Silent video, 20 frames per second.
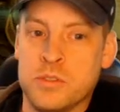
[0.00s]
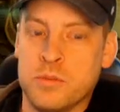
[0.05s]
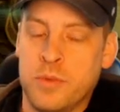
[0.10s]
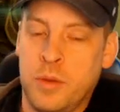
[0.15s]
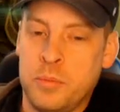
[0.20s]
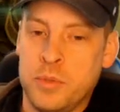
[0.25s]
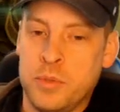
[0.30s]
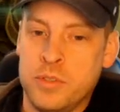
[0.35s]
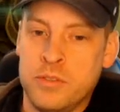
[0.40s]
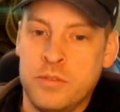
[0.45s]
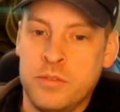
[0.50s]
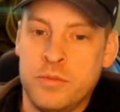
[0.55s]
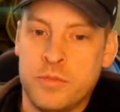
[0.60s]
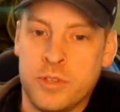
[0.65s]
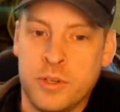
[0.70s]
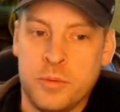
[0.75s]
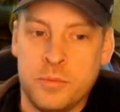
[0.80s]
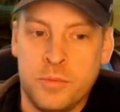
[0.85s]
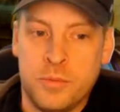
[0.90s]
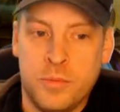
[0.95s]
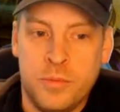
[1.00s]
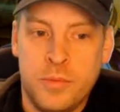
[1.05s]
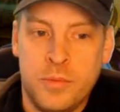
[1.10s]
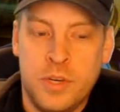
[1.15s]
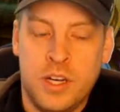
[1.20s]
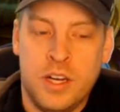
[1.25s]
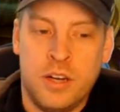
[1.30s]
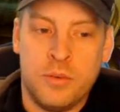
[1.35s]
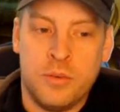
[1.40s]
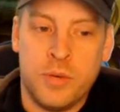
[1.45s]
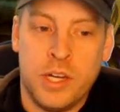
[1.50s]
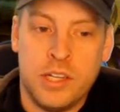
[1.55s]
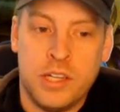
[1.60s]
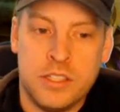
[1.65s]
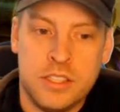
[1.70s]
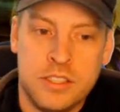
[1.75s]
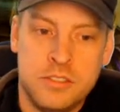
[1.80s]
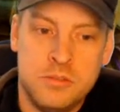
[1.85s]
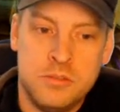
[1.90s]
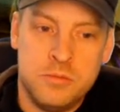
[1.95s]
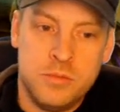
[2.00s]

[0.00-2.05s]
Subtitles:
weapon from Raden